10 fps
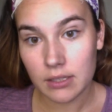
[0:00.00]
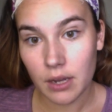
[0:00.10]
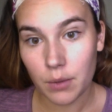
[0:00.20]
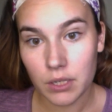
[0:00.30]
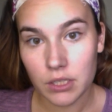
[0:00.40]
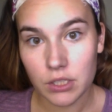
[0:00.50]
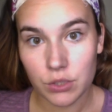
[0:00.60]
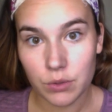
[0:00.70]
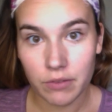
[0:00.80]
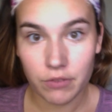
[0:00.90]
I wanted to
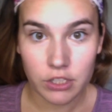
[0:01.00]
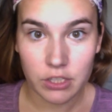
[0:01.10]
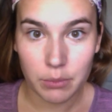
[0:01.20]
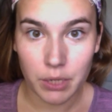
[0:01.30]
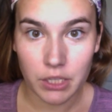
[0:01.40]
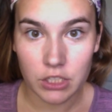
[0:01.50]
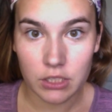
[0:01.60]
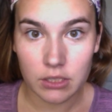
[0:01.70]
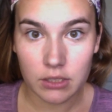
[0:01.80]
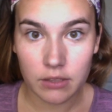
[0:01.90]
do a first
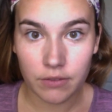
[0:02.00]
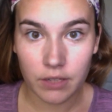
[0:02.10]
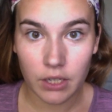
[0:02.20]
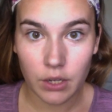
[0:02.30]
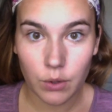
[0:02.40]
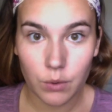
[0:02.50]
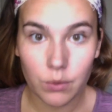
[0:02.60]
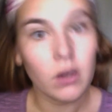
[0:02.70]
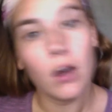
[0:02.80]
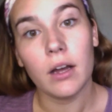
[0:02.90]
impressions video
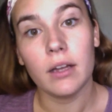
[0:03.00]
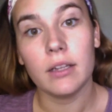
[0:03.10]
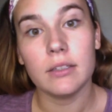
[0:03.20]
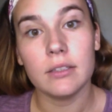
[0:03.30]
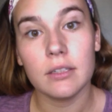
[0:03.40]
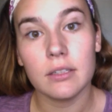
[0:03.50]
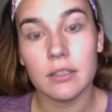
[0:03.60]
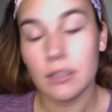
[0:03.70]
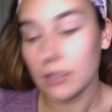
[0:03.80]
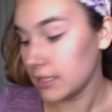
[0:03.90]
on
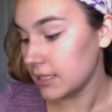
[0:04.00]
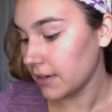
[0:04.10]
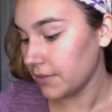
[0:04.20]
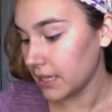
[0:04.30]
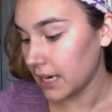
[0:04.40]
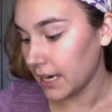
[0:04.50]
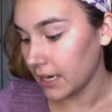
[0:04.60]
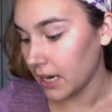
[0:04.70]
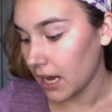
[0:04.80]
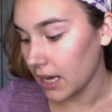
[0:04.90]
the stuff that I
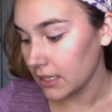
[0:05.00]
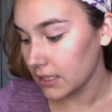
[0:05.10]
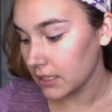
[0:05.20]
got